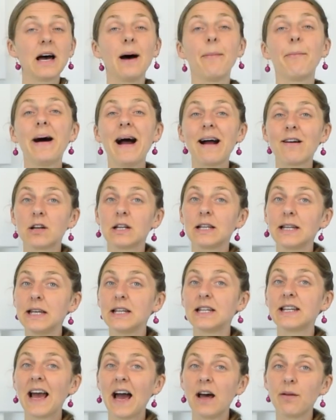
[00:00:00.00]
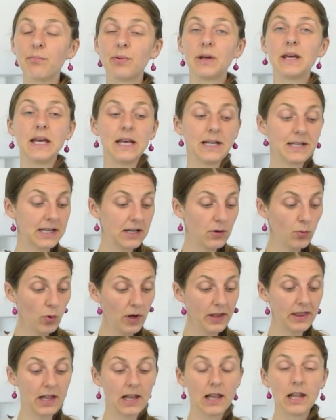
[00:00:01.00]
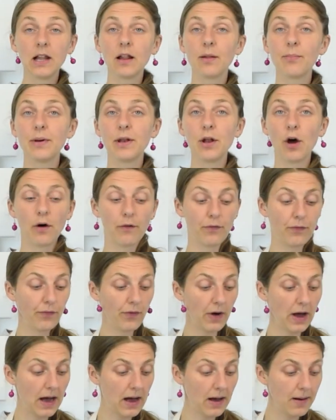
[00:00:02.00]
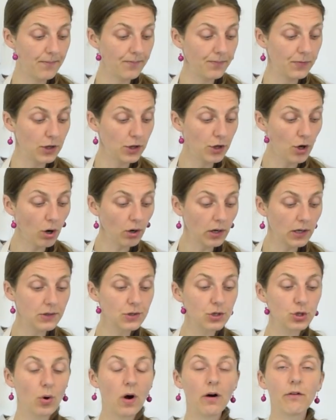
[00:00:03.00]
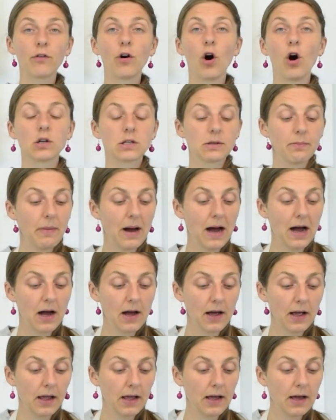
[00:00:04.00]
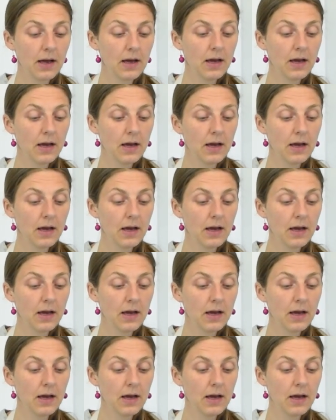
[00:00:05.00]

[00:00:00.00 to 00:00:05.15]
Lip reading: apparently it can be eaten with a little bit of yogurt, so I've got my,